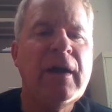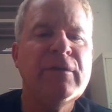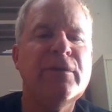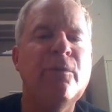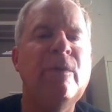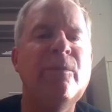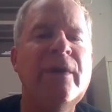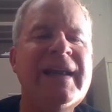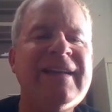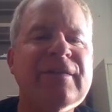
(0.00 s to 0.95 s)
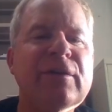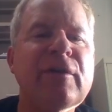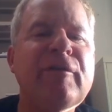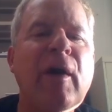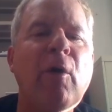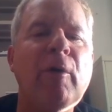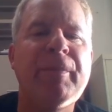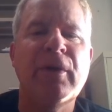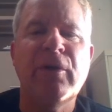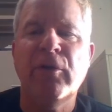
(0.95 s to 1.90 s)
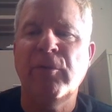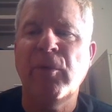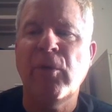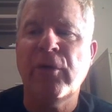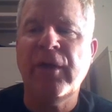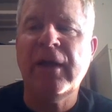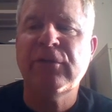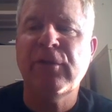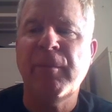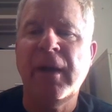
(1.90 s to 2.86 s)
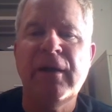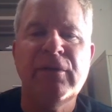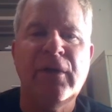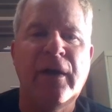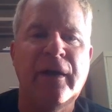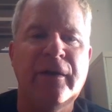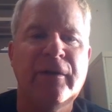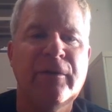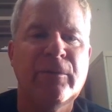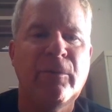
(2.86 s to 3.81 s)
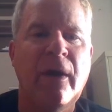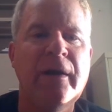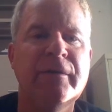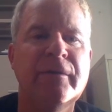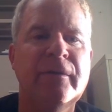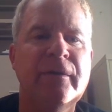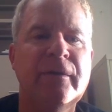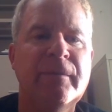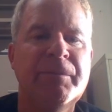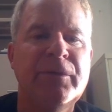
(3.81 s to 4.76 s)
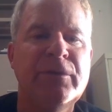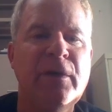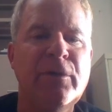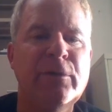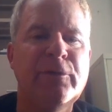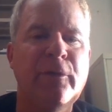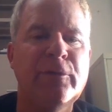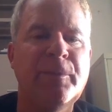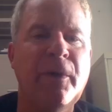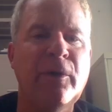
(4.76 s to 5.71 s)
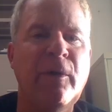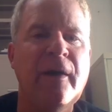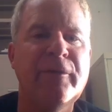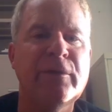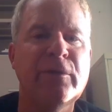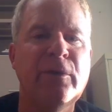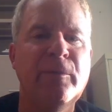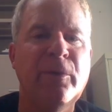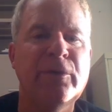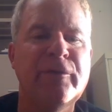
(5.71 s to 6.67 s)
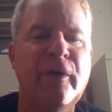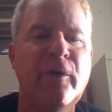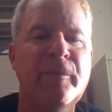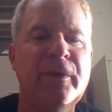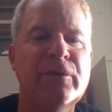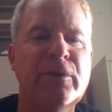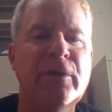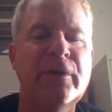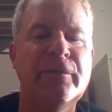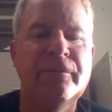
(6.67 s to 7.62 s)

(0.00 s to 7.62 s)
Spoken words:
Okay, so we need to develop it a little more. That's the main thing, right? See how this first paragraph has a little more development to